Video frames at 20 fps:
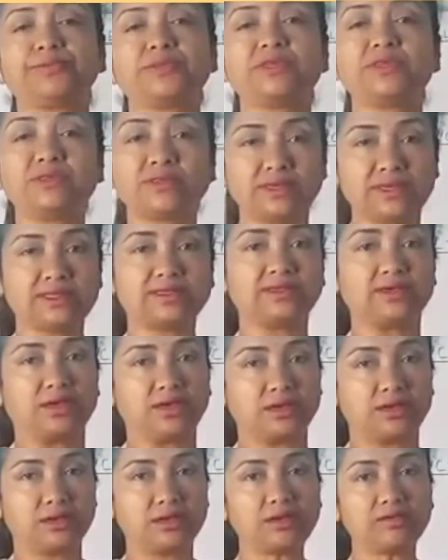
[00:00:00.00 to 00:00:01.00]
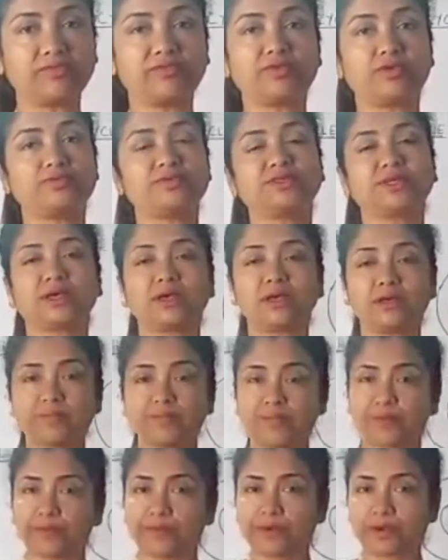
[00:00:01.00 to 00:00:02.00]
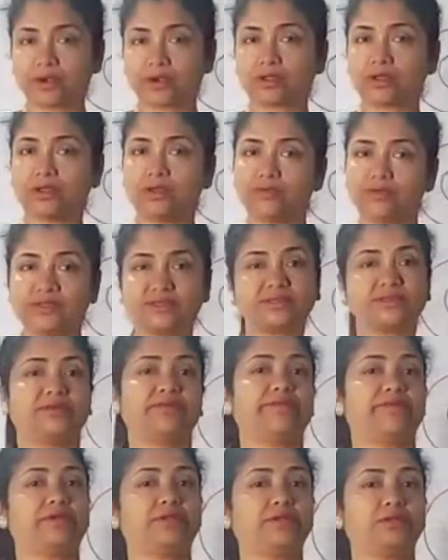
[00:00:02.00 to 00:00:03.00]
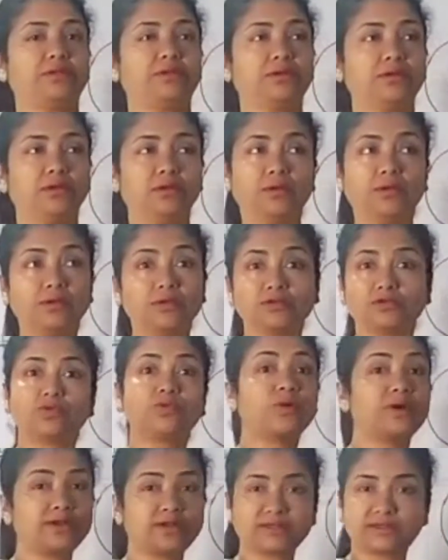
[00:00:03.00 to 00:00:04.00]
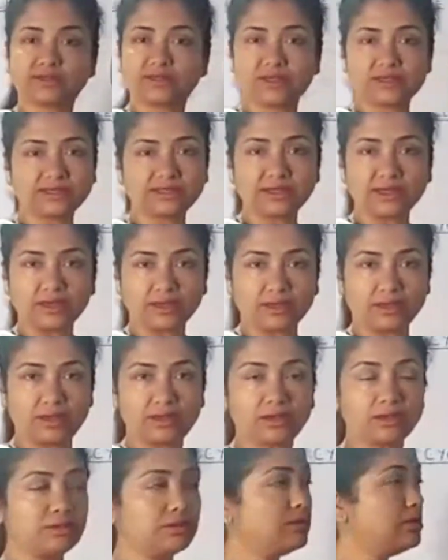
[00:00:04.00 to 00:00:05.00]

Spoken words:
cell cycle from second paper unit 7. So what is cell cycle?